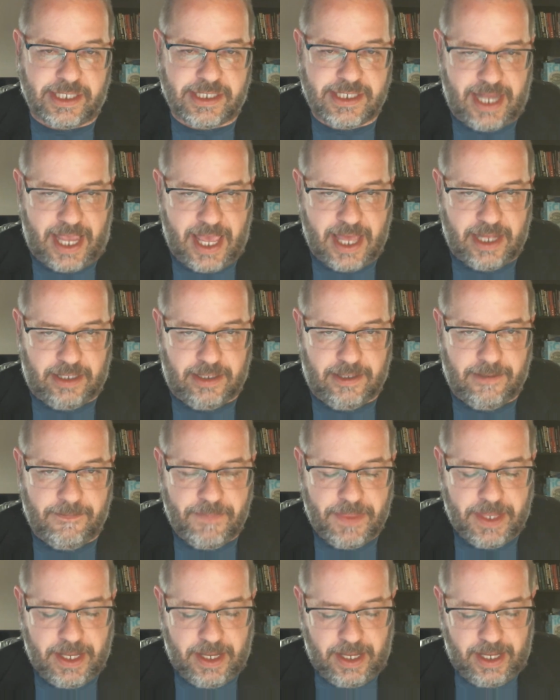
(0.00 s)
10.
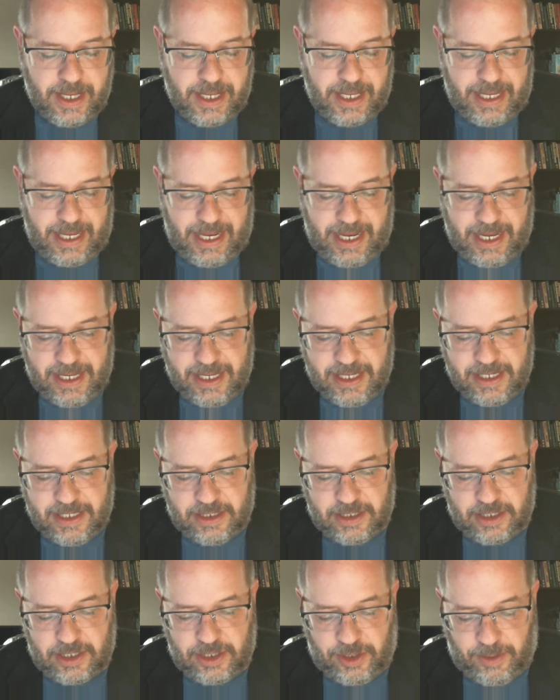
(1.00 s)

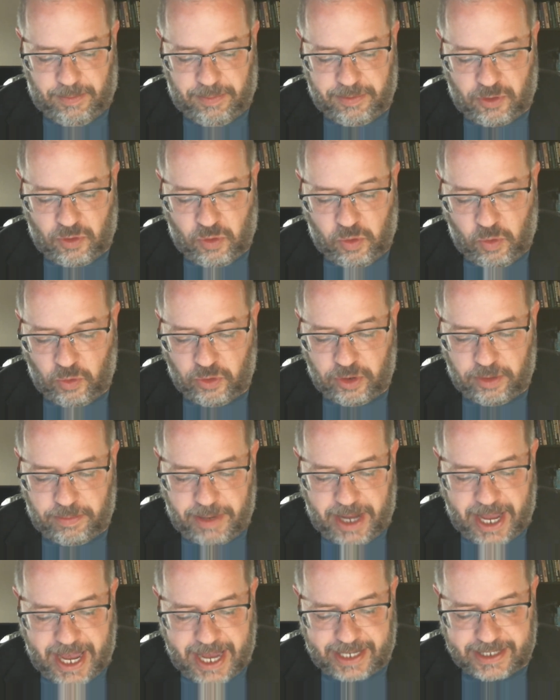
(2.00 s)
And the
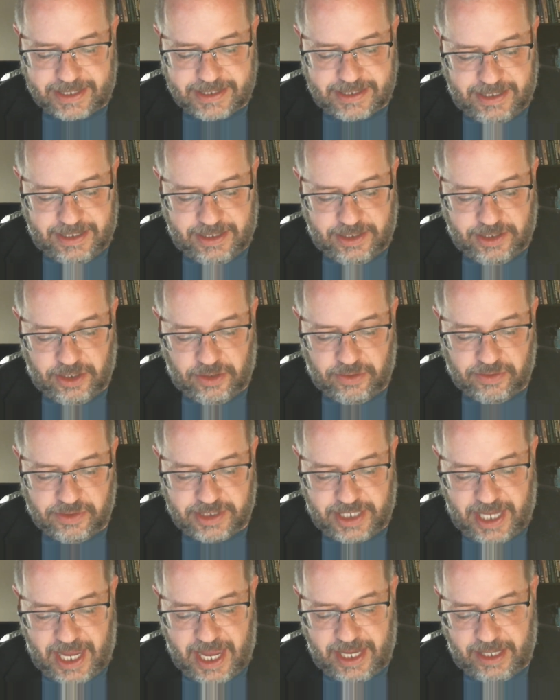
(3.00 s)
quarterbacks in those
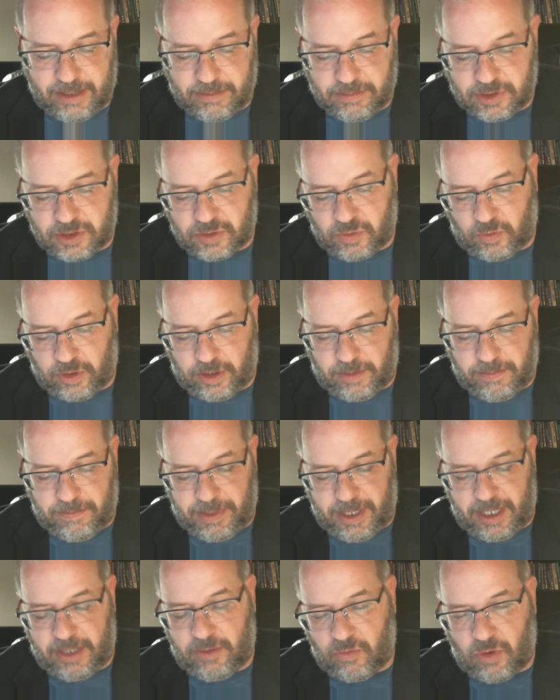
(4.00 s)
games were
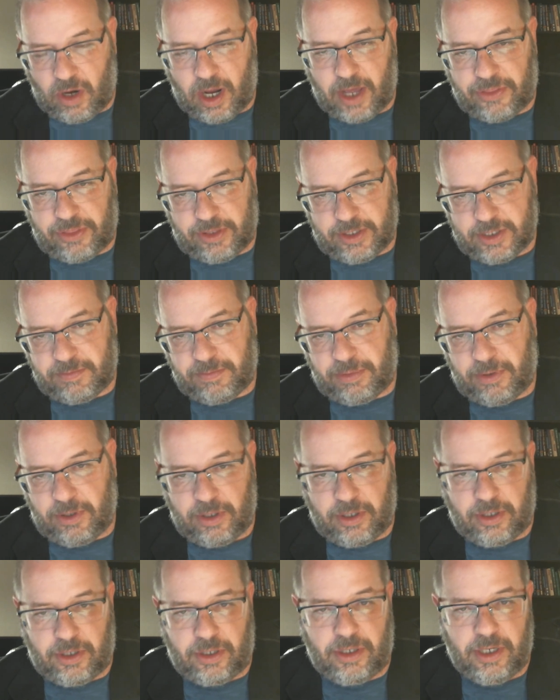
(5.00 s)
Ben
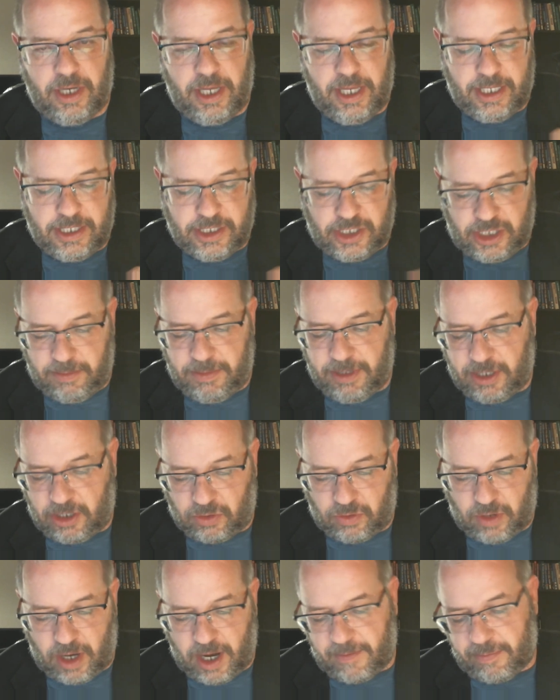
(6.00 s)
Roethlisberger, Jimmy
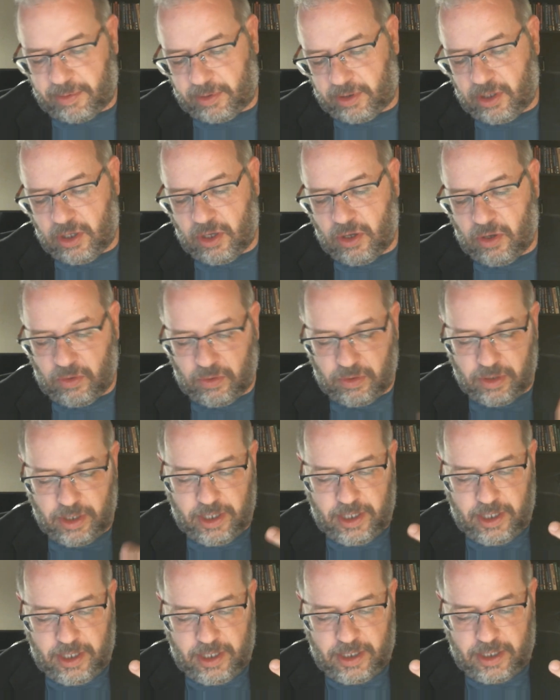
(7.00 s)
Garoppolo,
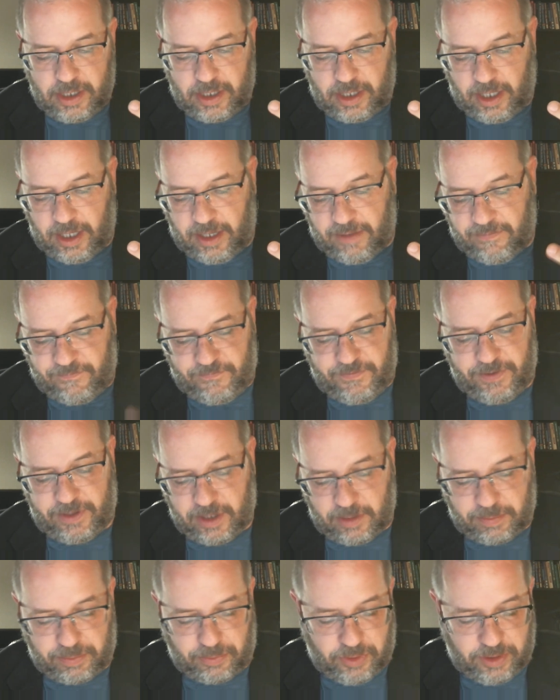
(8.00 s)

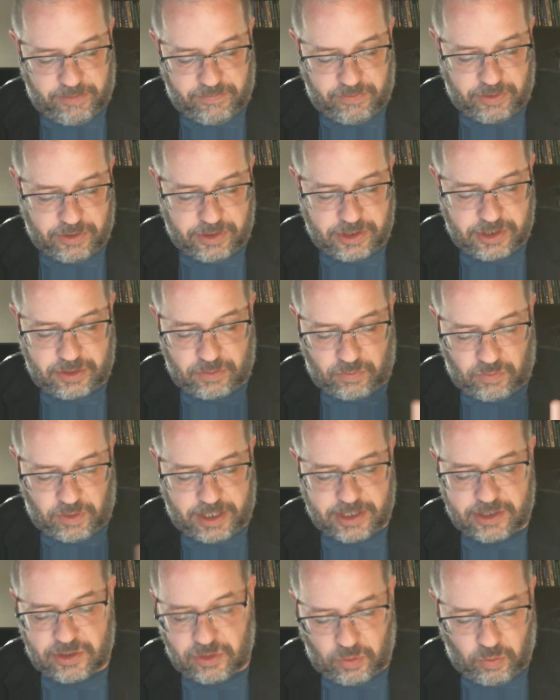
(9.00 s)
Phillip Rivers,
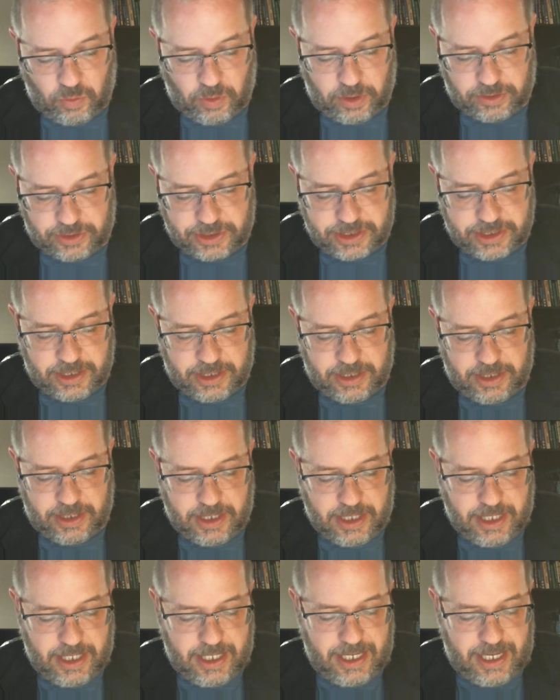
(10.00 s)
Russell Wilson,
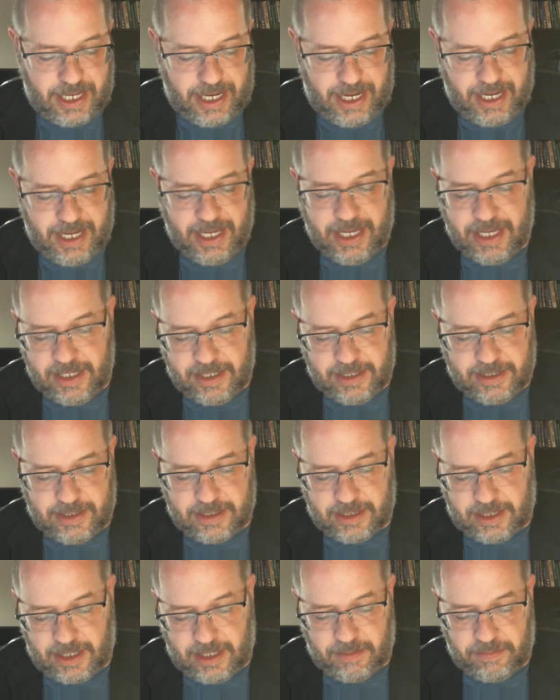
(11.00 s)
and
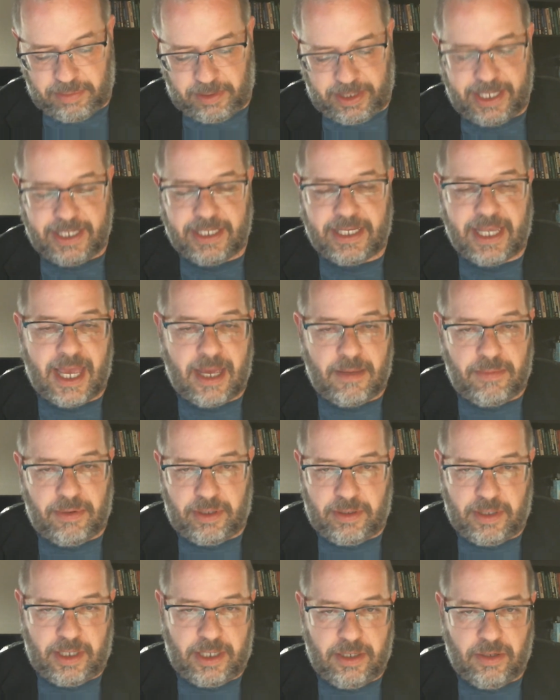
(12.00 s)
Blaine
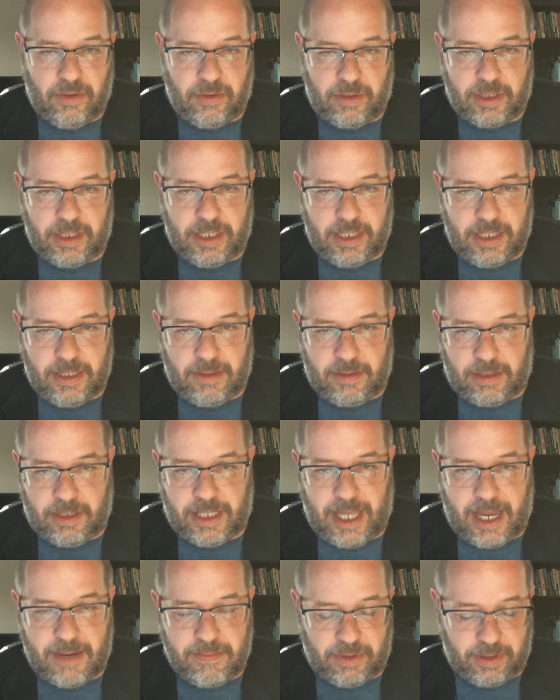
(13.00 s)
Gabbert. Now,
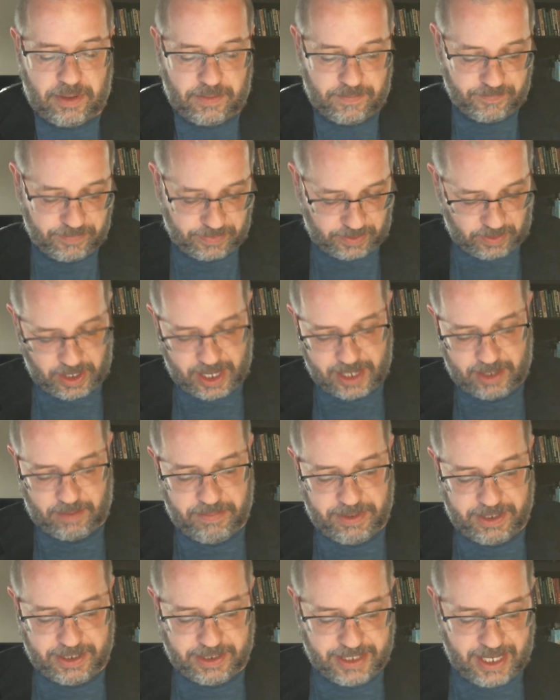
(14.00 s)
Gabbert had a
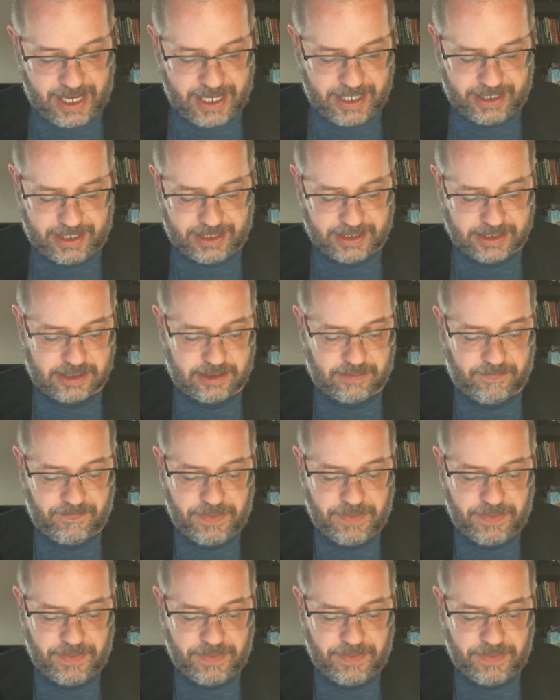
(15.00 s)
big day against him.